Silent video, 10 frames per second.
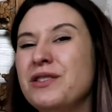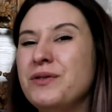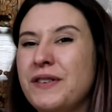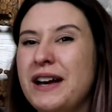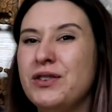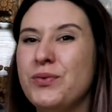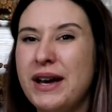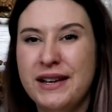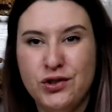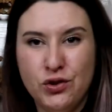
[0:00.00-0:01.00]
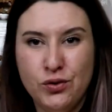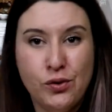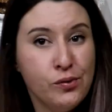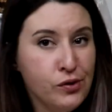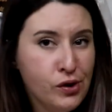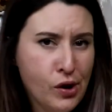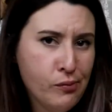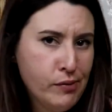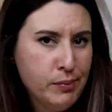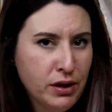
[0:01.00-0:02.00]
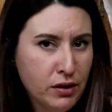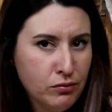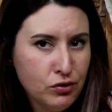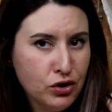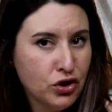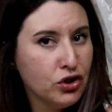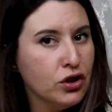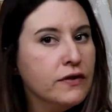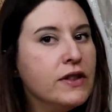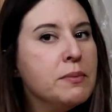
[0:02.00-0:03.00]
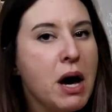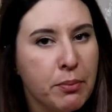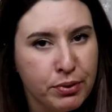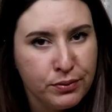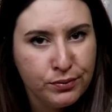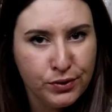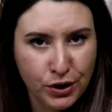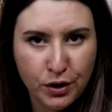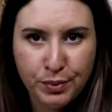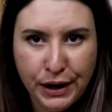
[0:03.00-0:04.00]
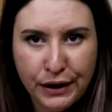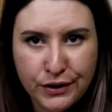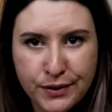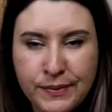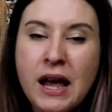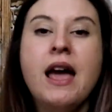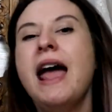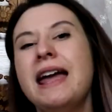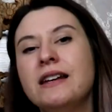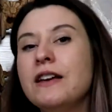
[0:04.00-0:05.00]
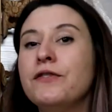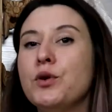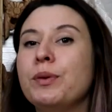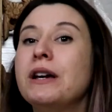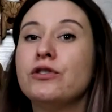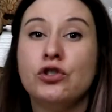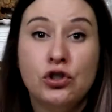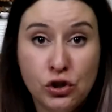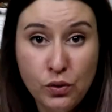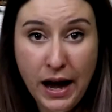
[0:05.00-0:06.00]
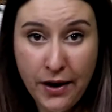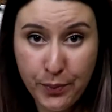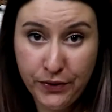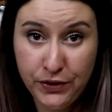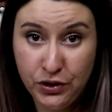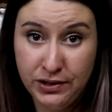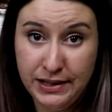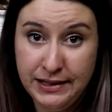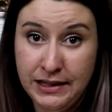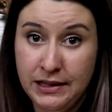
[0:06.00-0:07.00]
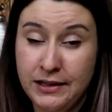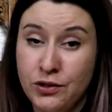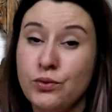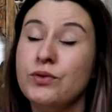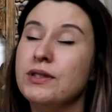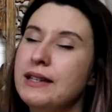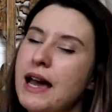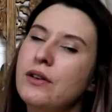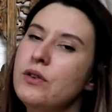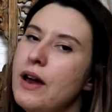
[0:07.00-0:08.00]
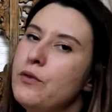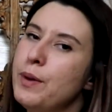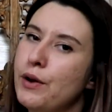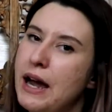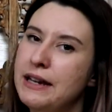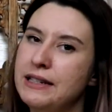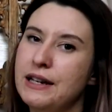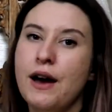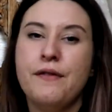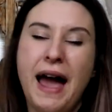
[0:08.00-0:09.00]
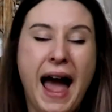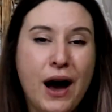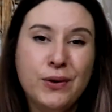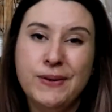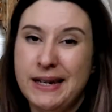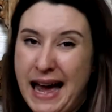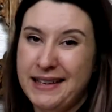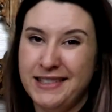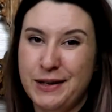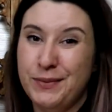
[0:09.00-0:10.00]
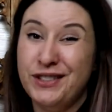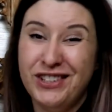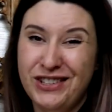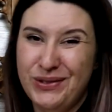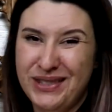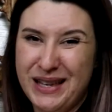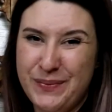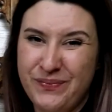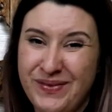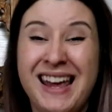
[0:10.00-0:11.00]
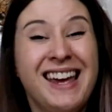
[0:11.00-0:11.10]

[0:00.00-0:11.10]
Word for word: and you find a way to, you know, maybe just serve them up to your players. And if your players do have proficiencies in these tools, now you have a better idea of how you can ask them to use them.